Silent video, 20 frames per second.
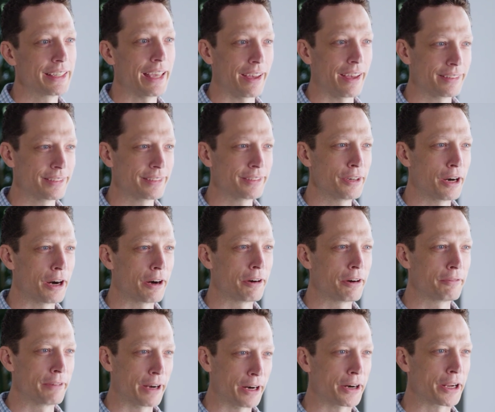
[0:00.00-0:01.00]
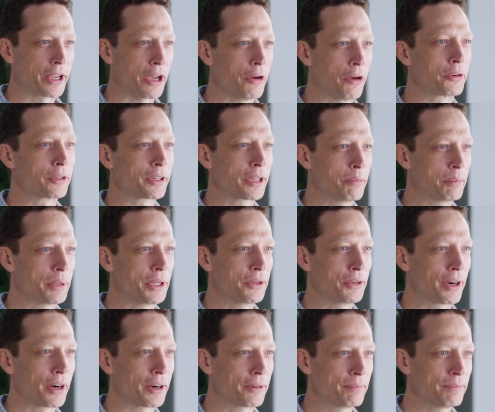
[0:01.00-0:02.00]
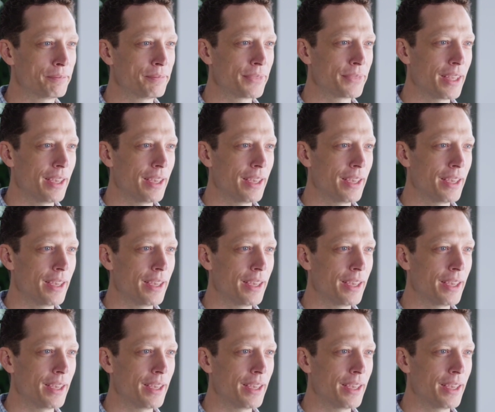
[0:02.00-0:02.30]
Yes, her very own computer.